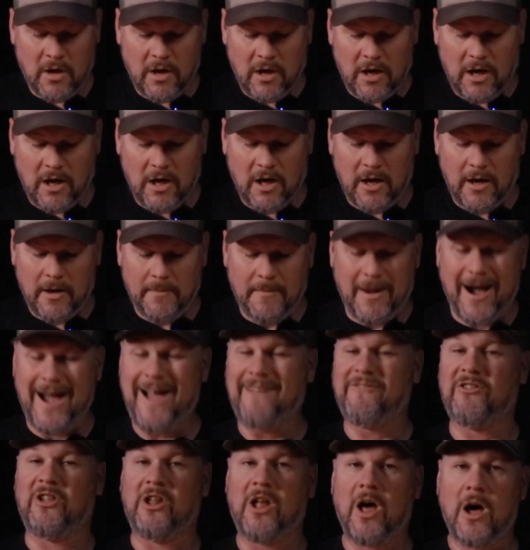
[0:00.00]
I
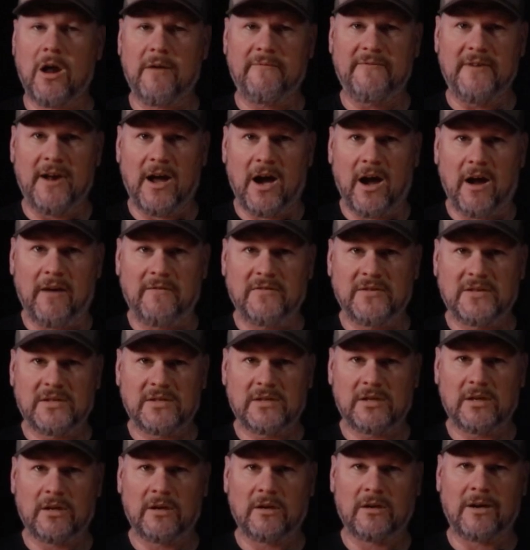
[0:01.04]
have a lot of
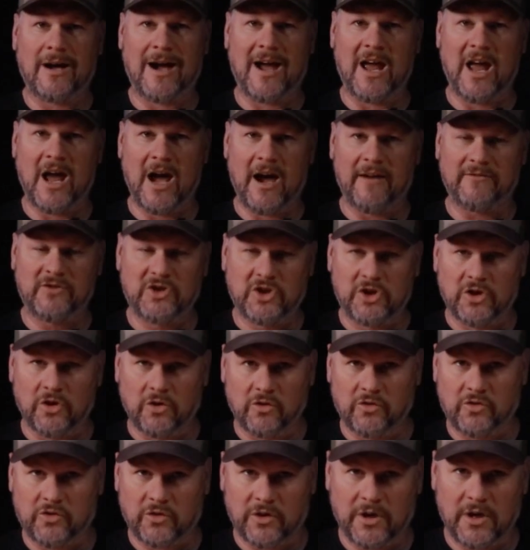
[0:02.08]
knives. I have
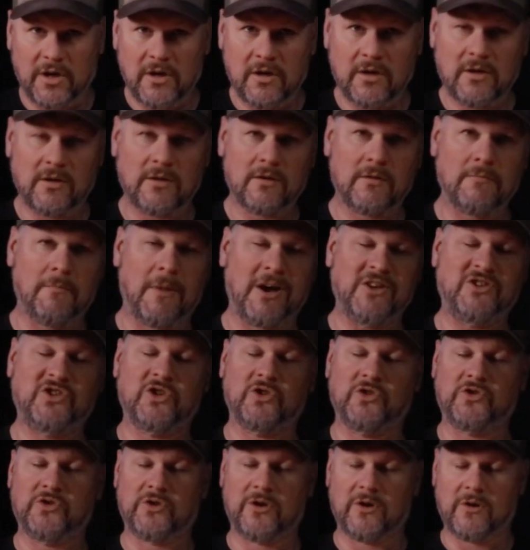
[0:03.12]
children. My
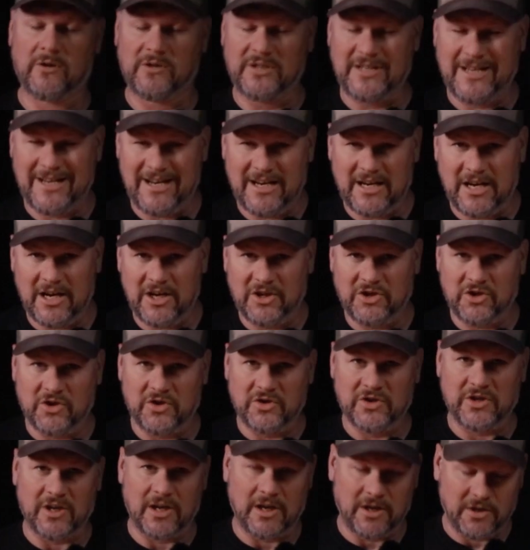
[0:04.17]
children are
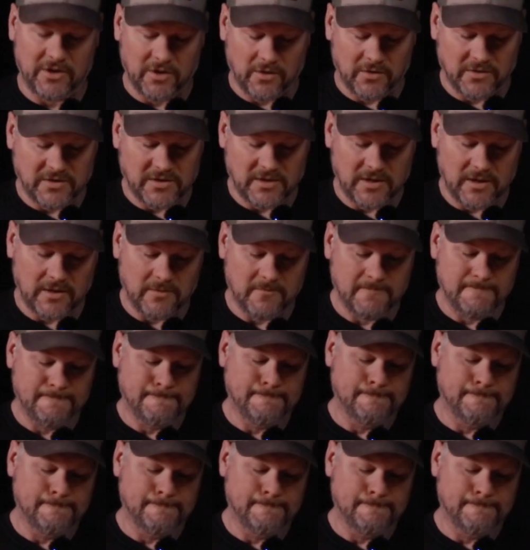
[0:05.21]
teenagers and adults now.